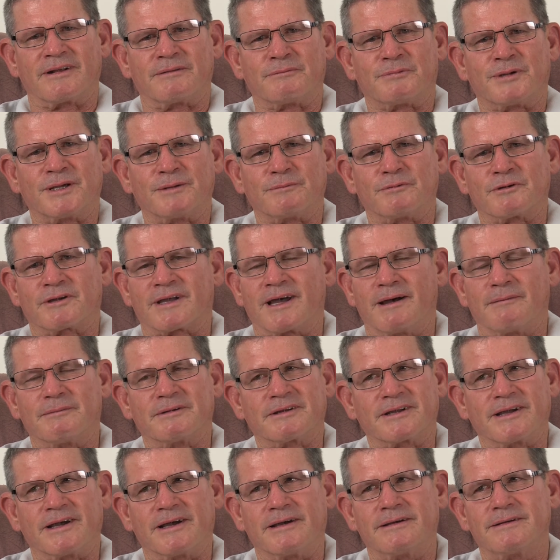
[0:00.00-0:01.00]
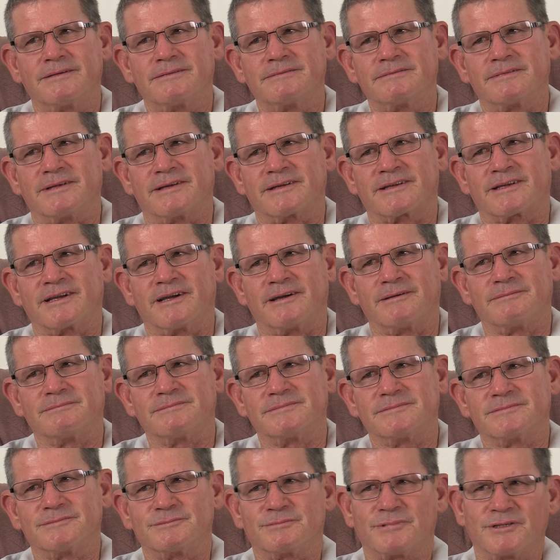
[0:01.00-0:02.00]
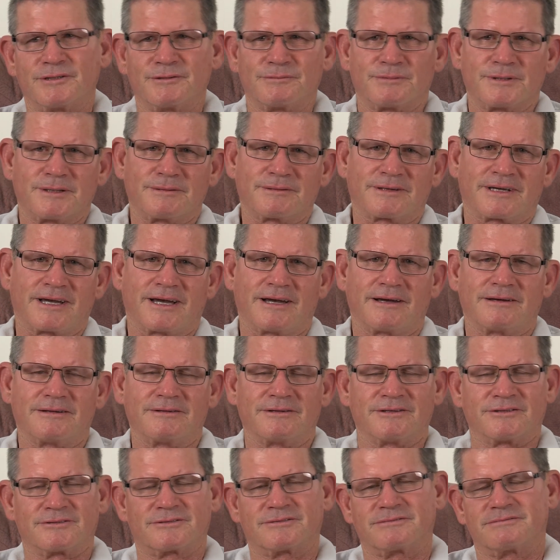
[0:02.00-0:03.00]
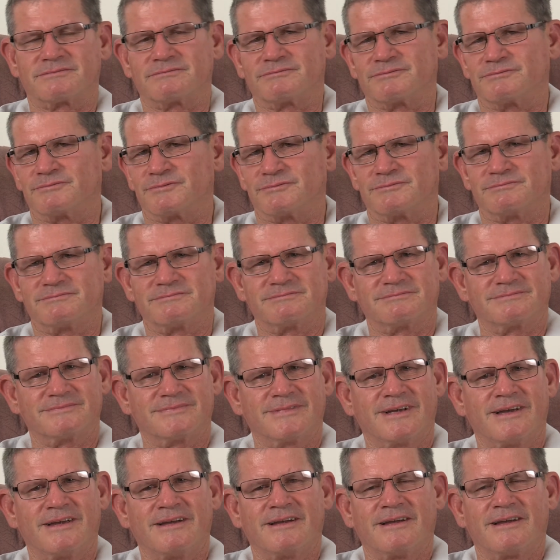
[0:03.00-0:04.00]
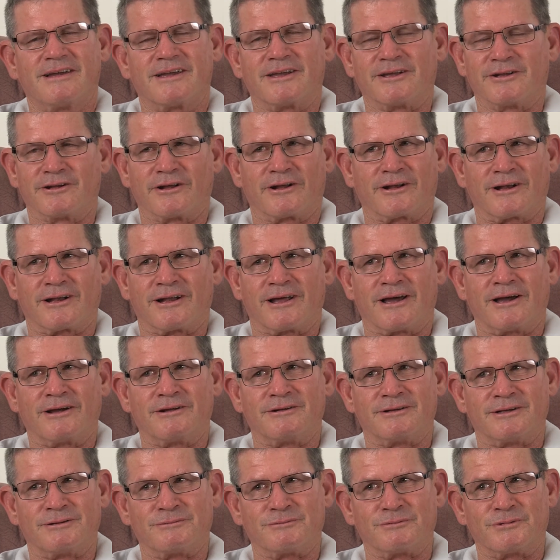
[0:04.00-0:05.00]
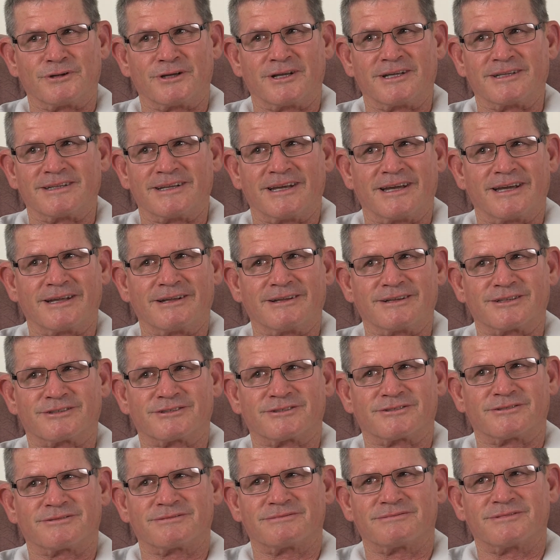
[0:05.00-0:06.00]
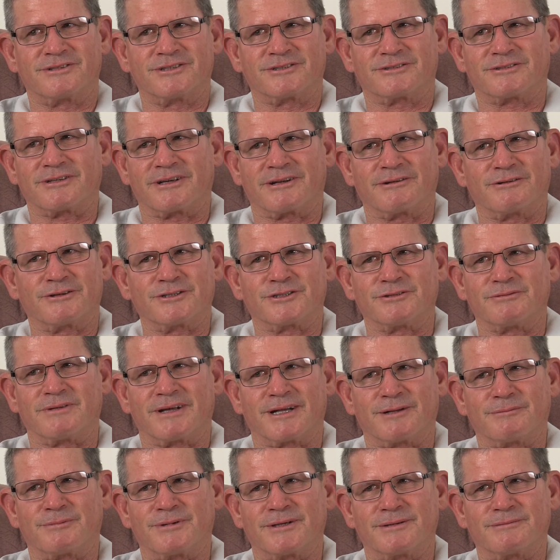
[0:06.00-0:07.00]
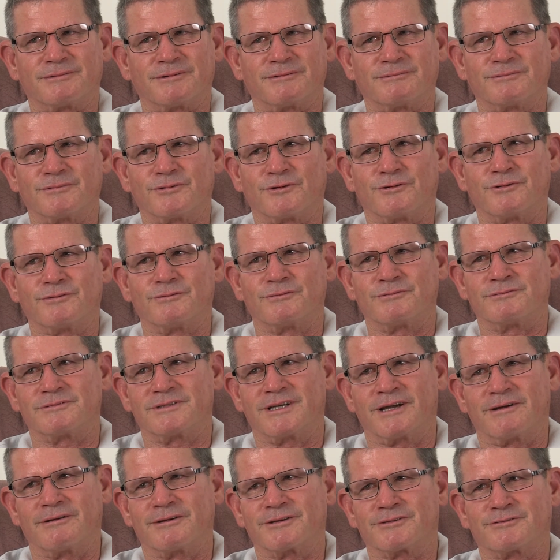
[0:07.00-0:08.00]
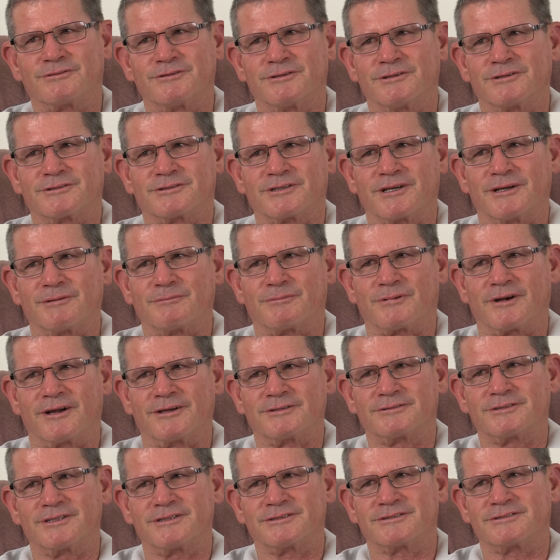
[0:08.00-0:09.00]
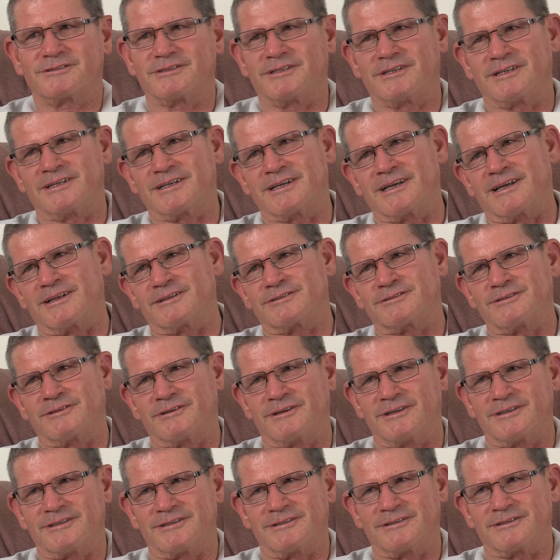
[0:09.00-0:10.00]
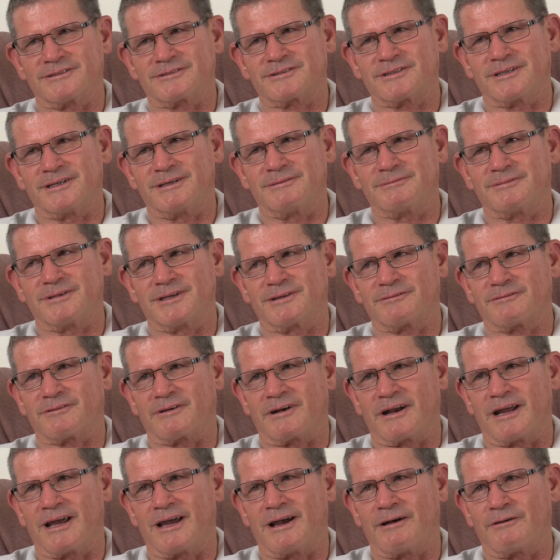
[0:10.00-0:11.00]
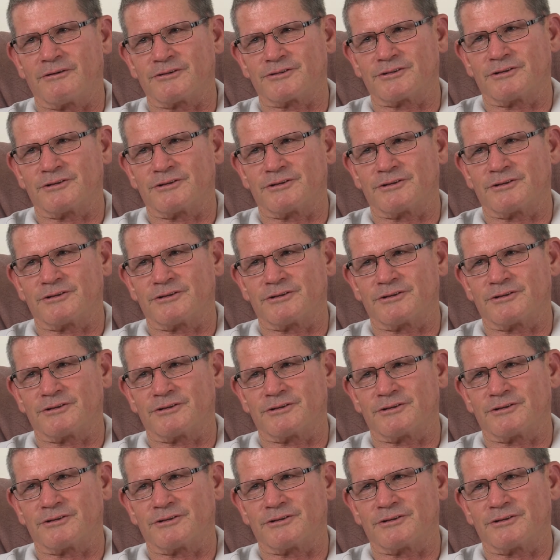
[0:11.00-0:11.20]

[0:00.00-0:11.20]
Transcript: of people come and go. They come, people go. You're not alone in being there. There's hundreds of other people more going through the same process, sitting outside and the same thing for hours